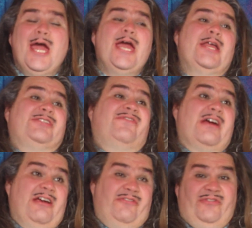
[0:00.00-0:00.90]
It's
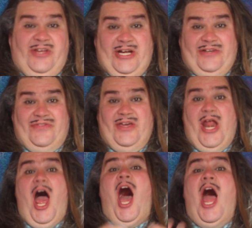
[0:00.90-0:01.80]
very fitting
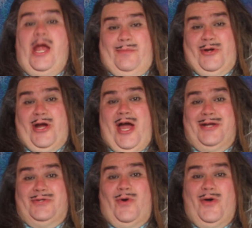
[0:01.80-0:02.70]
that I am your
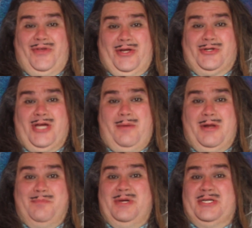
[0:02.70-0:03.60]
guide to all the
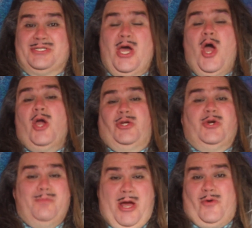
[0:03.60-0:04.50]
entertainment because
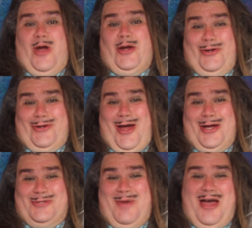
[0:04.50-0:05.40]
you may
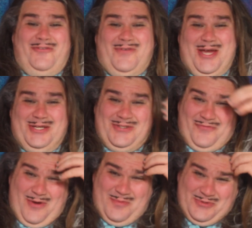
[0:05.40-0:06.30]
recognize my face
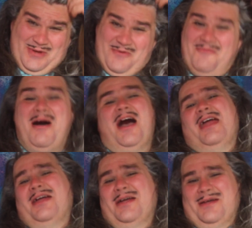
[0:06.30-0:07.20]
from some of
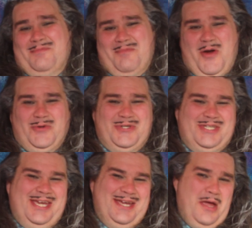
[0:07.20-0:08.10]
my
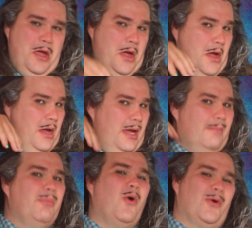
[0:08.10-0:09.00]
most
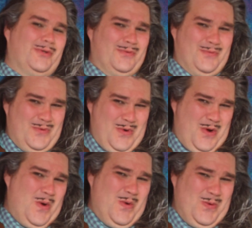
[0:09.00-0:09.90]
important
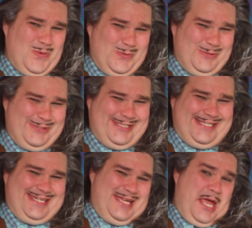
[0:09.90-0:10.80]

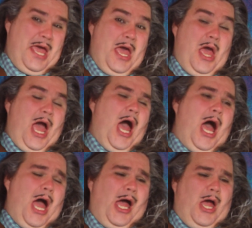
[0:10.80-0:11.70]
roles.
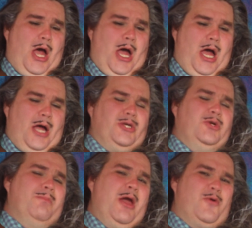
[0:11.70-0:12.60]

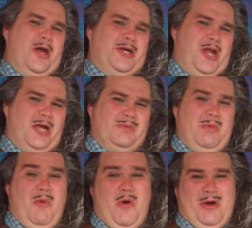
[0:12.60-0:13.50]
You may recognize
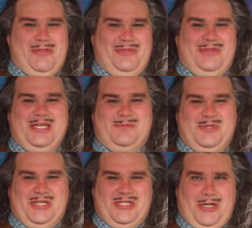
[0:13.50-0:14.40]
me more in this
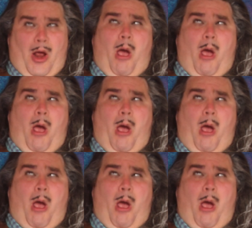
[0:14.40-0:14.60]
position.